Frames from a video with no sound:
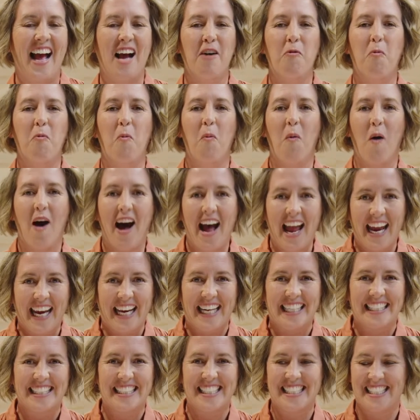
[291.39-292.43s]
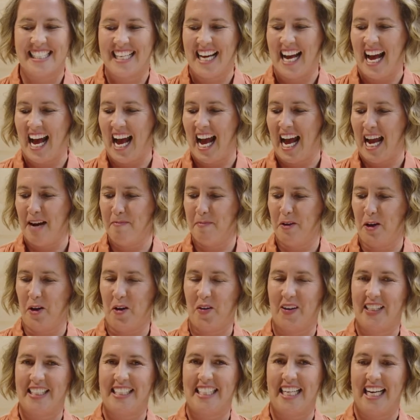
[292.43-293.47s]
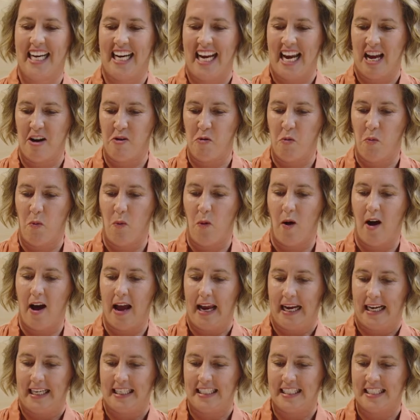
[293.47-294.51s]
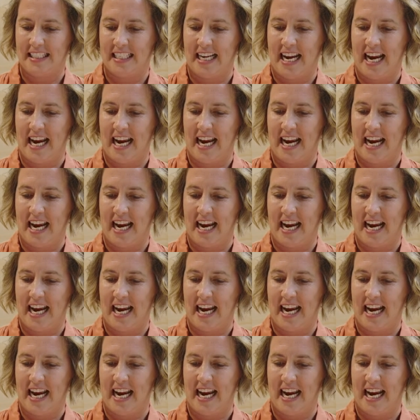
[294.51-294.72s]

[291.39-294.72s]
White. I'm going to get white,